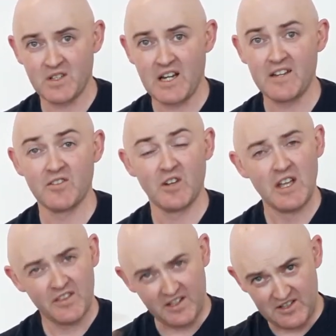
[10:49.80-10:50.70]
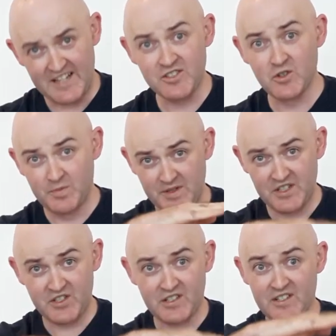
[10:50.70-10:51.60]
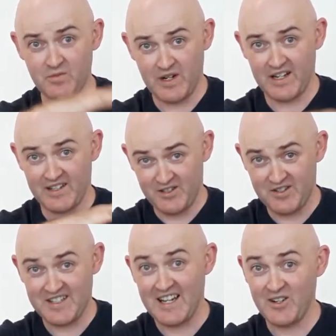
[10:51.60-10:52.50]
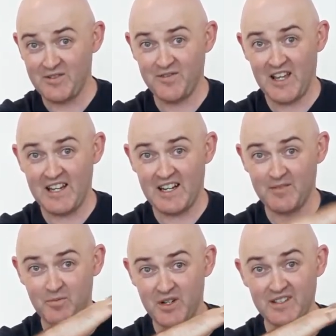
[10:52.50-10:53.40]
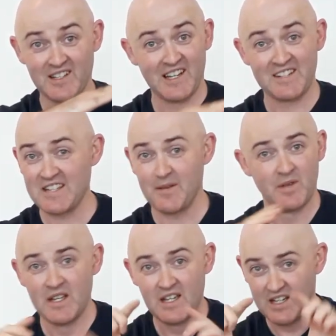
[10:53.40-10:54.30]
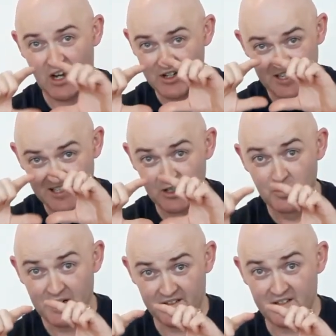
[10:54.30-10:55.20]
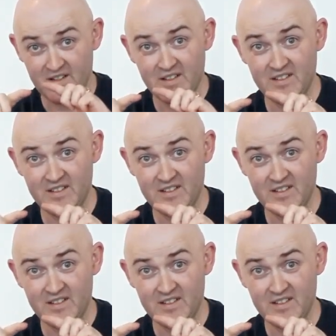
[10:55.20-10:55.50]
Okay? The classical position is where you start off flat and bring the legs up only a little bit.